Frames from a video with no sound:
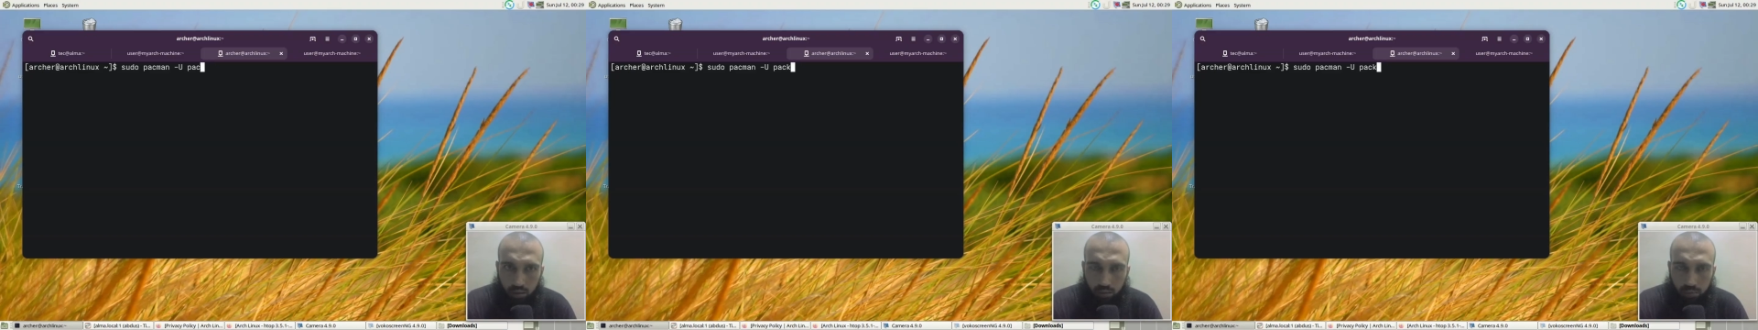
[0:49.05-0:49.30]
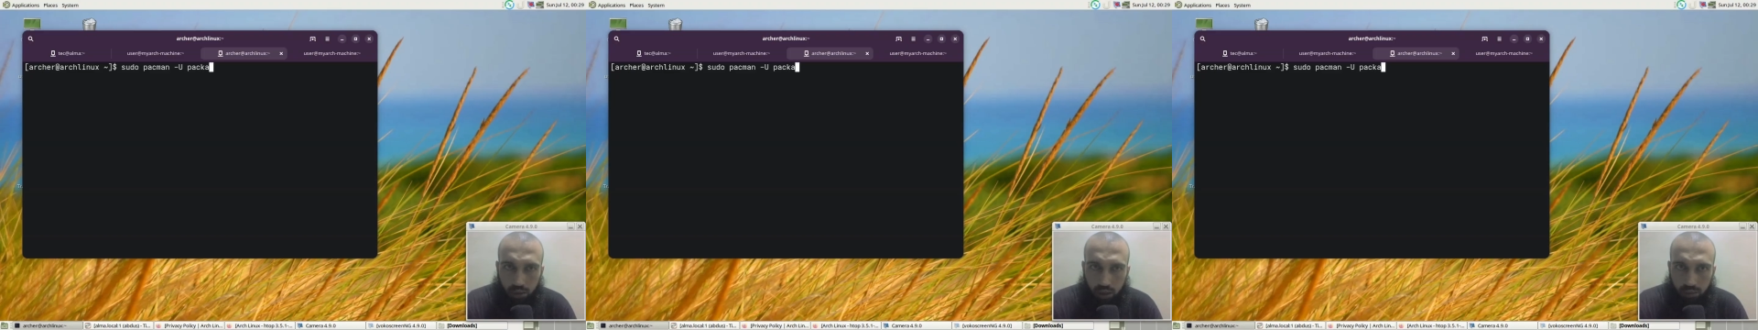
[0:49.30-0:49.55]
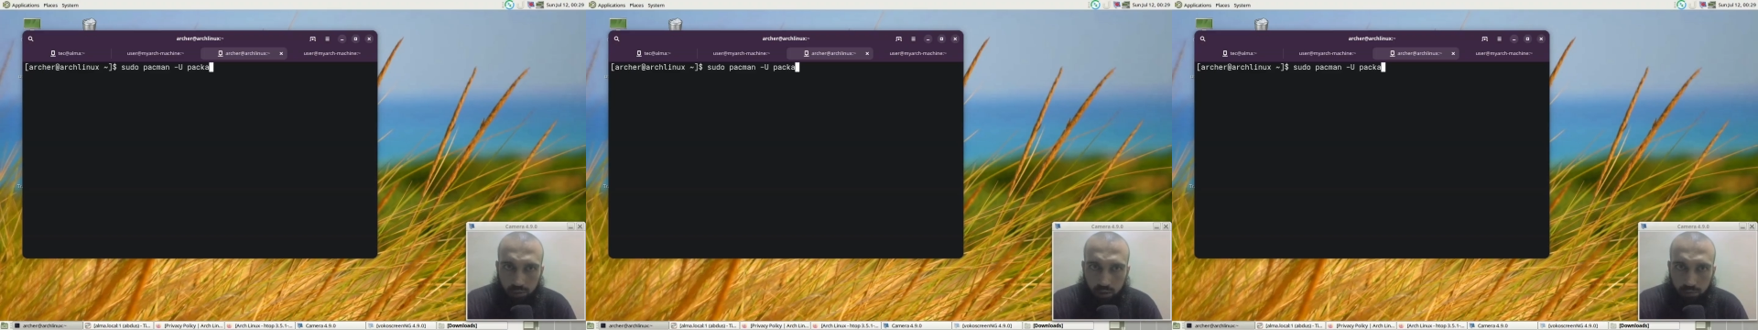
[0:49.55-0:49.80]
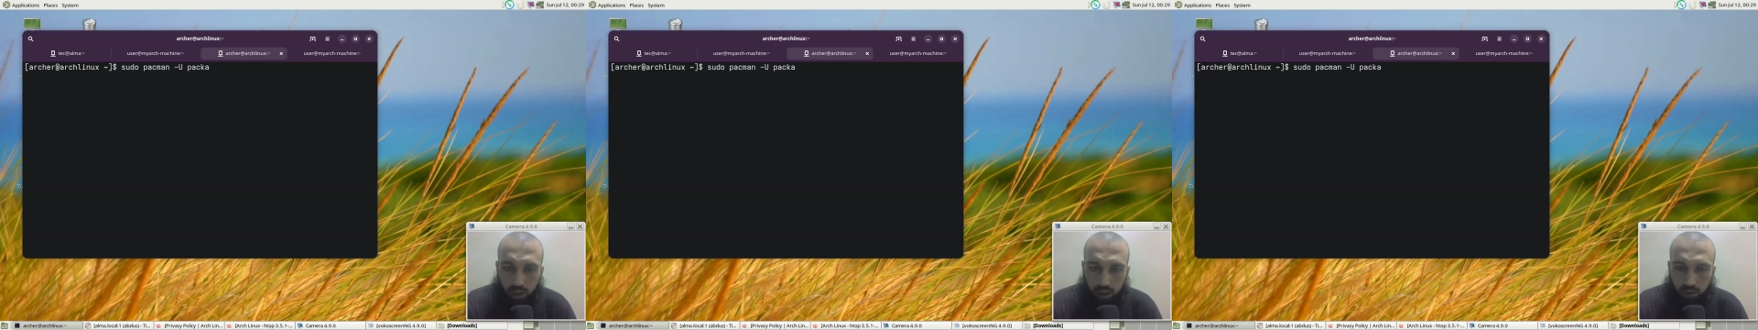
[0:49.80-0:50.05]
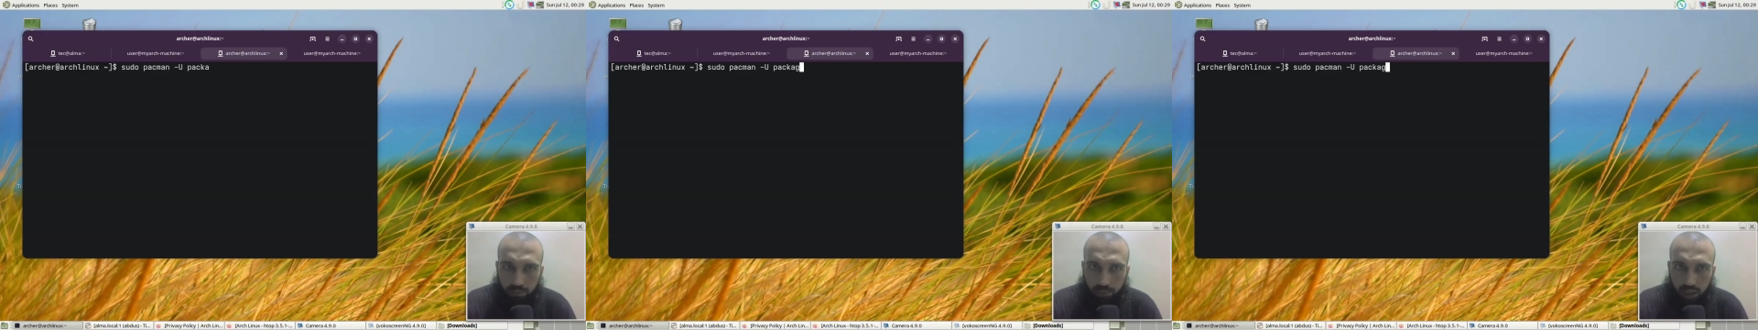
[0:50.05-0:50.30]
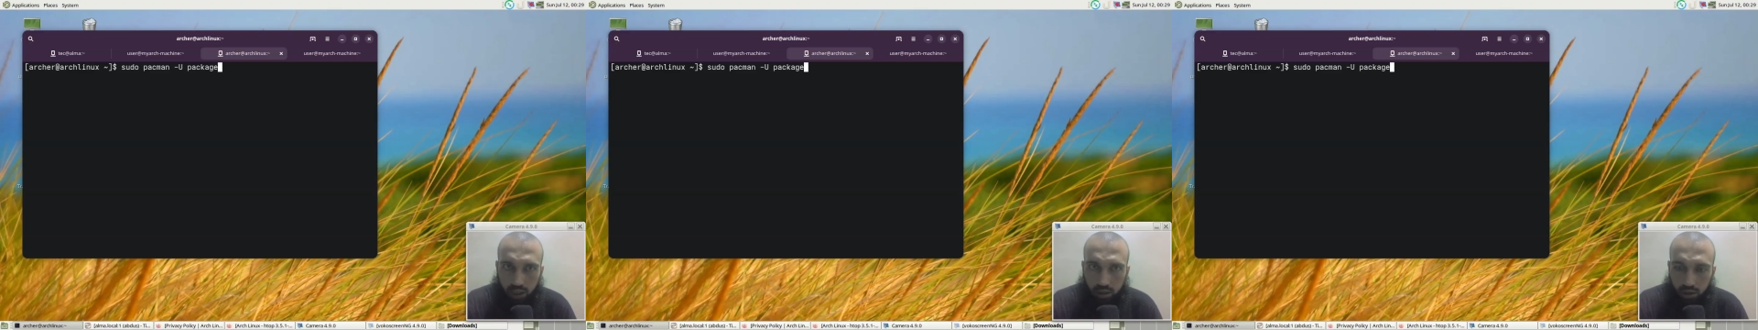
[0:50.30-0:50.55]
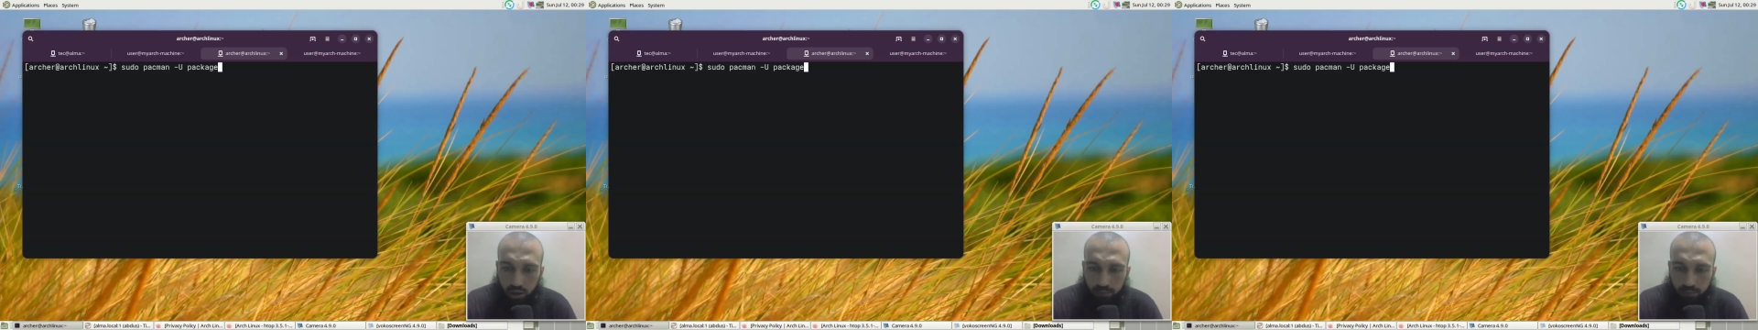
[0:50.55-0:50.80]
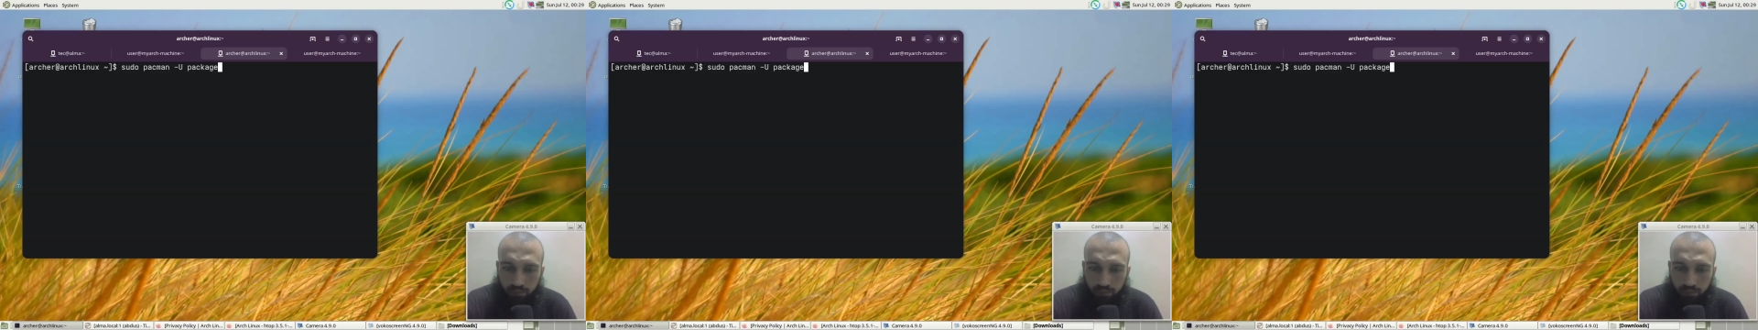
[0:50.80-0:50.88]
becomes package